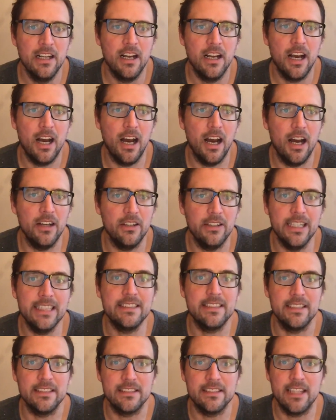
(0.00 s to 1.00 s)
uh,
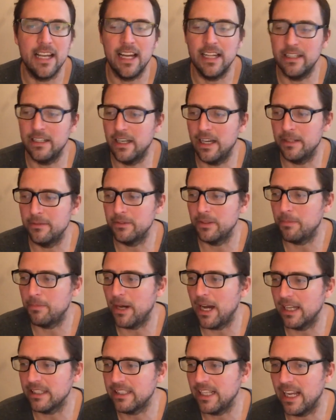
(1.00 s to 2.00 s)
listens on, on the
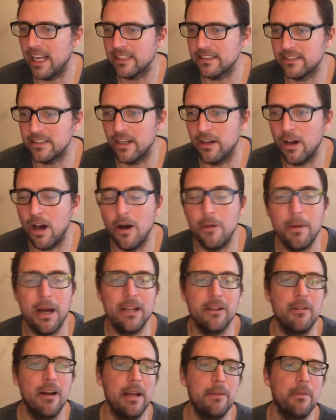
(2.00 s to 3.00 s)
podcast. So, oh, by
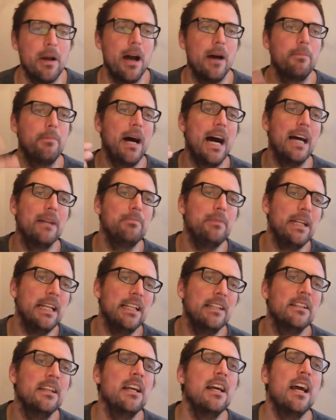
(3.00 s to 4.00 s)
the way, uh,
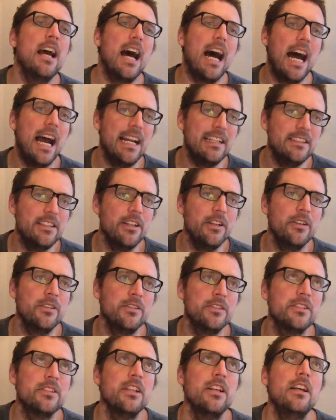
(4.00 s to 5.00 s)
Podbean,
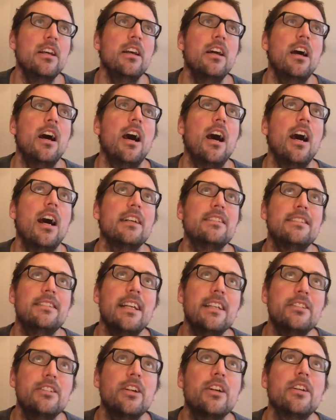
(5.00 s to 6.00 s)
iTunes, uh,
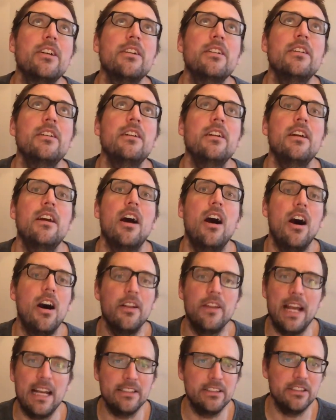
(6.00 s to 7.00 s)
Stitcher, all
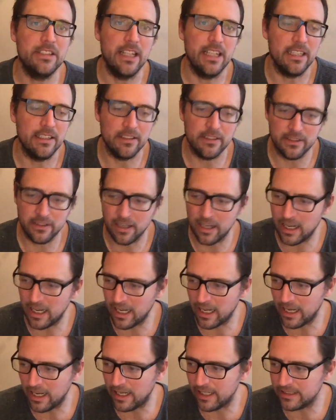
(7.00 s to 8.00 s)
that shit.
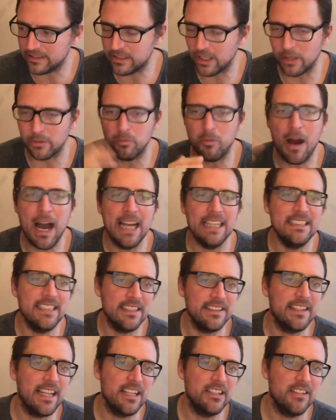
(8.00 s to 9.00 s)
Uh, it's called Why
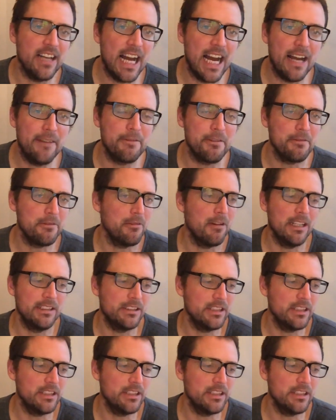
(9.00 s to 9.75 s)
Didn't They Laugh if you want